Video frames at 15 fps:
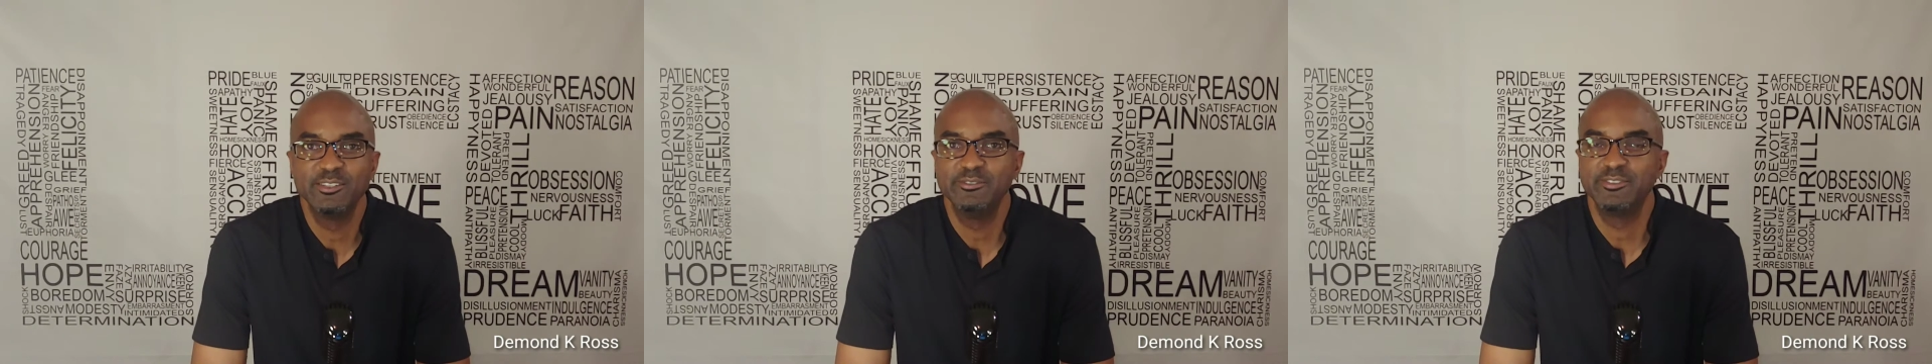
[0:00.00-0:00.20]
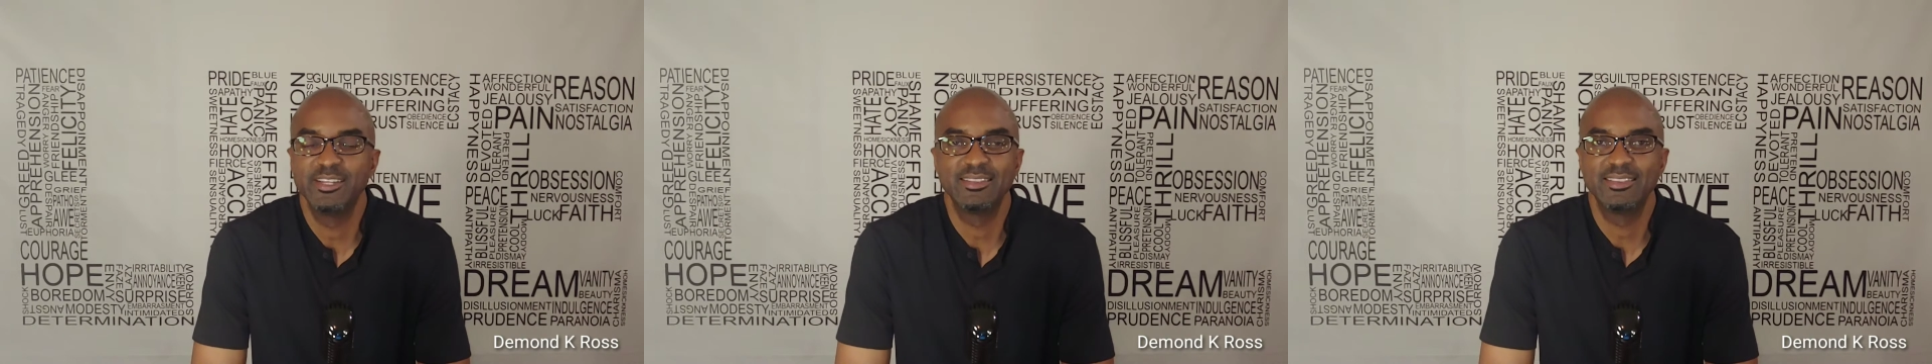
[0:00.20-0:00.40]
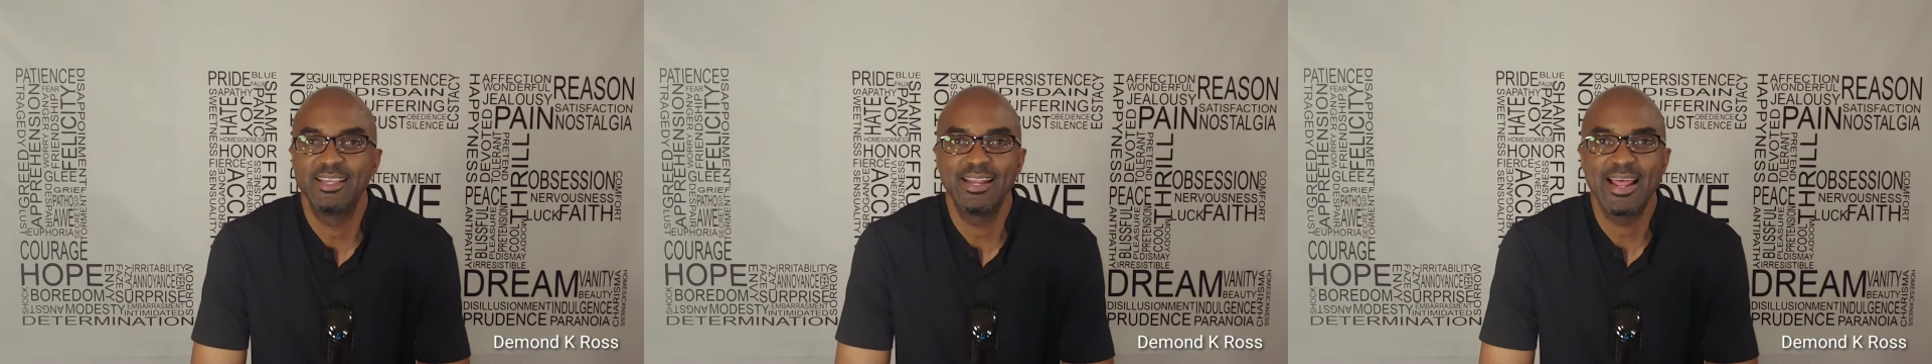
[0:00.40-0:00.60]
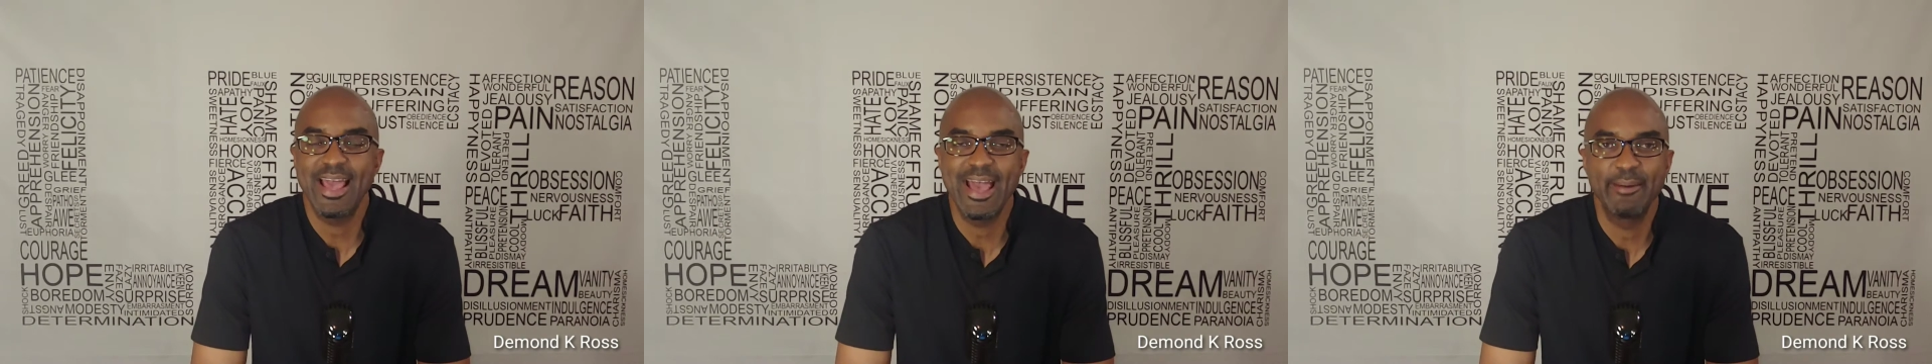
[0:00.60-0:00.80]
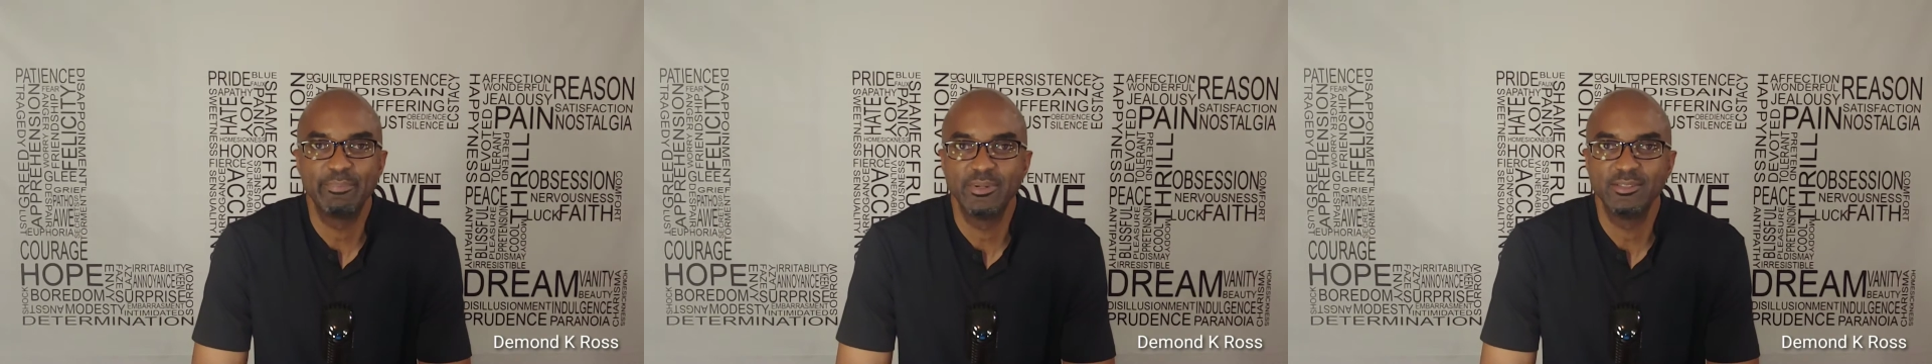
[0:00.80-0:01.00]
event that
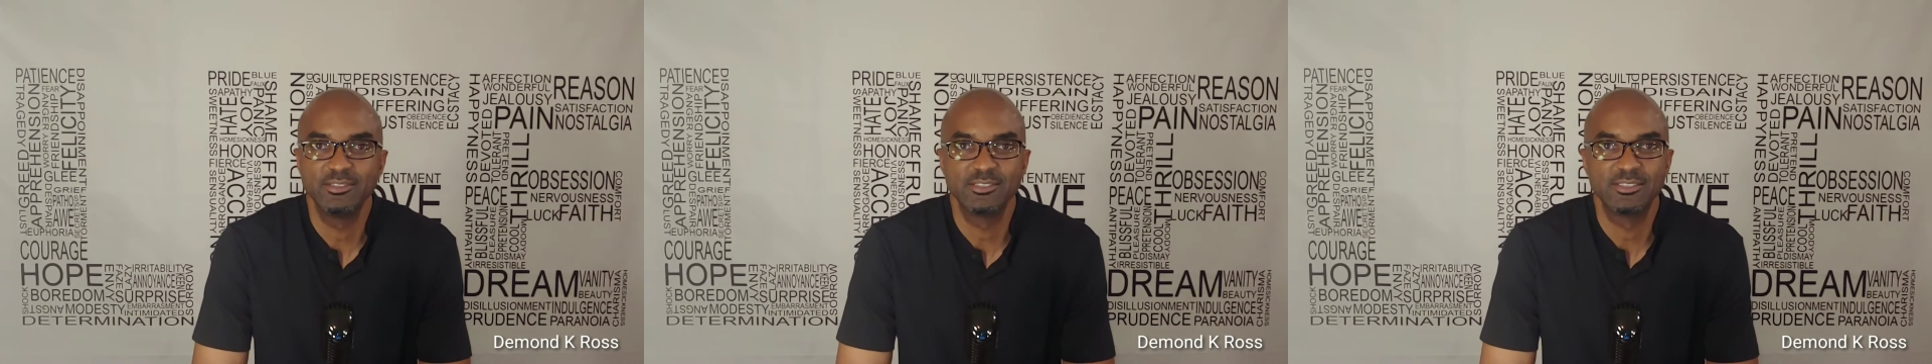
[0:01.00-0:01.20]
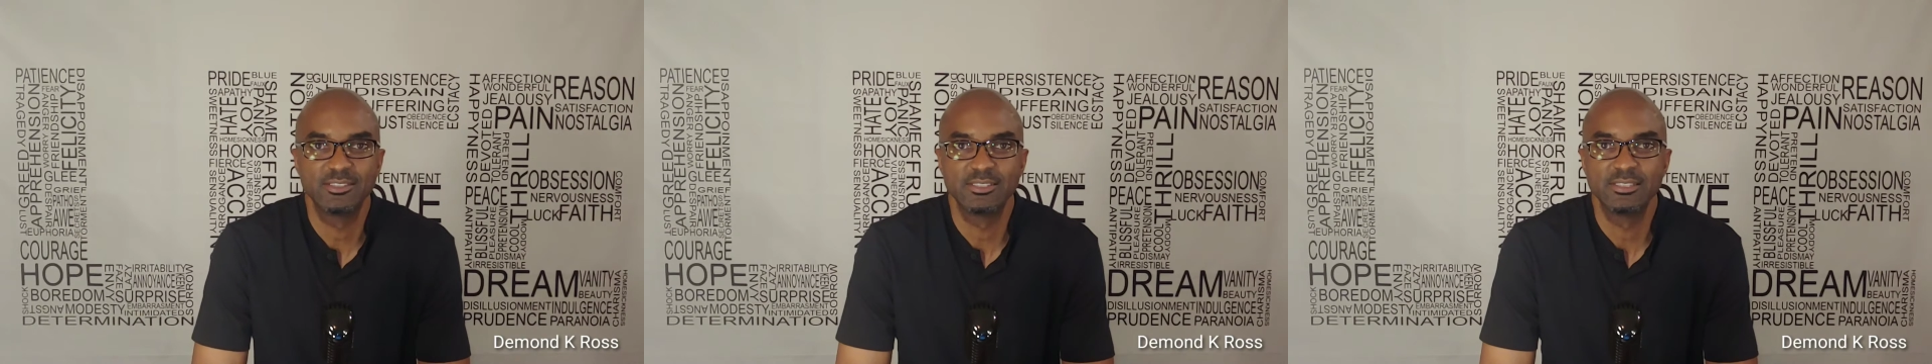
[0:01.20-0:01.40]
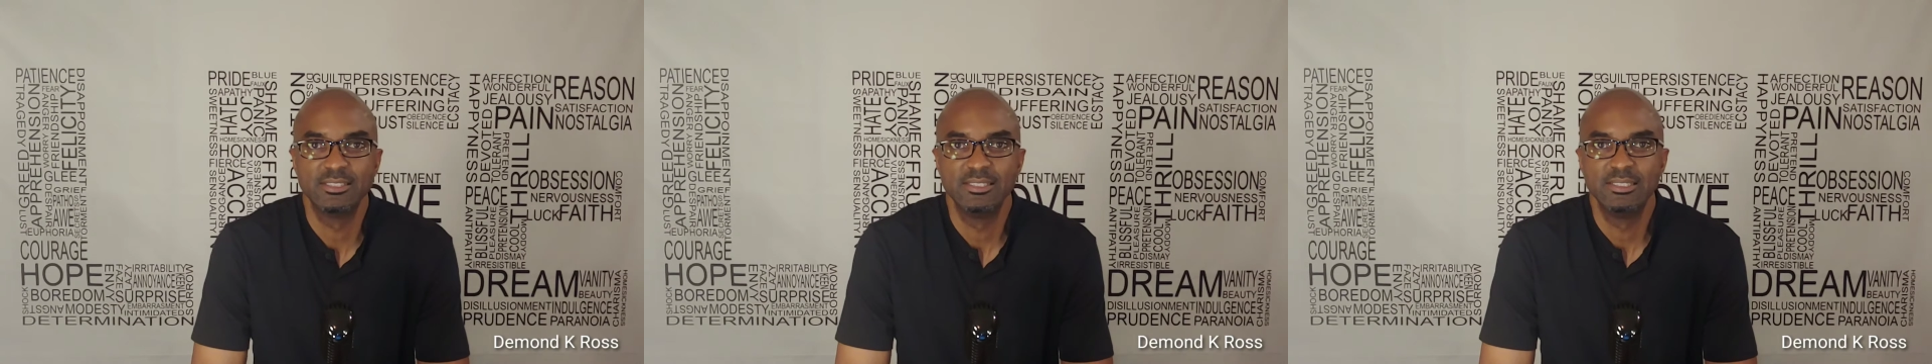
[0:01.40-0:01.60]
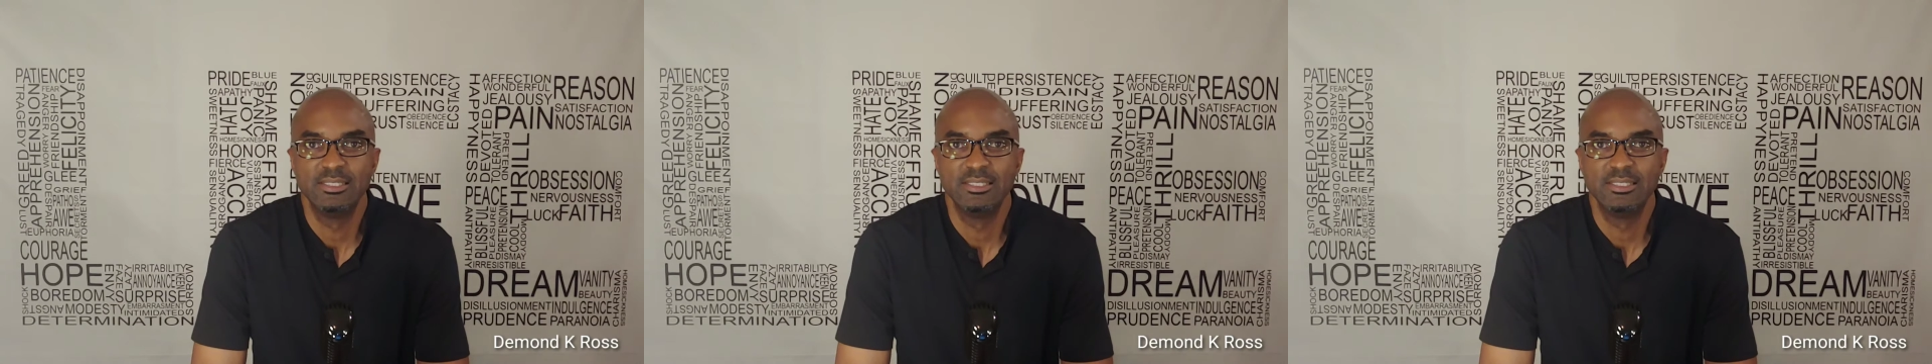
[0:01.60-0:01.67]
happens,